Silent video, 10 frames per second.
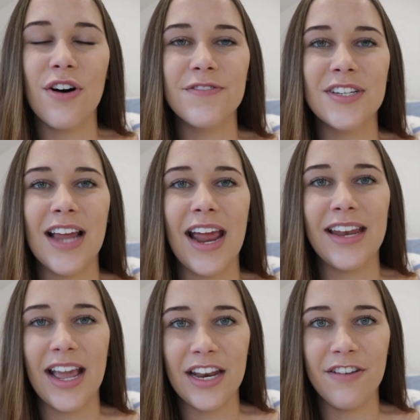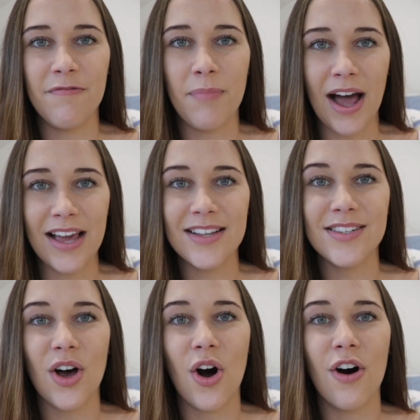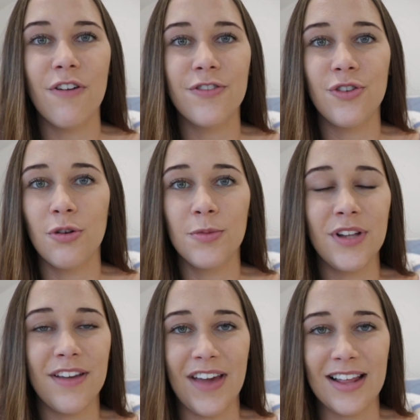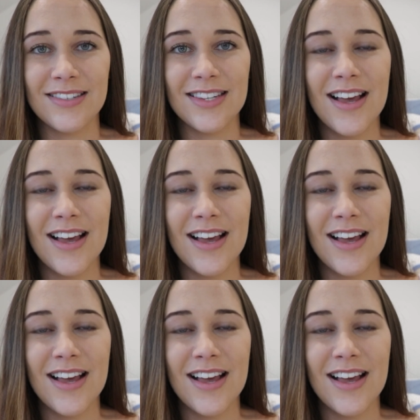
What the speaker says: often a negative bias of normal events,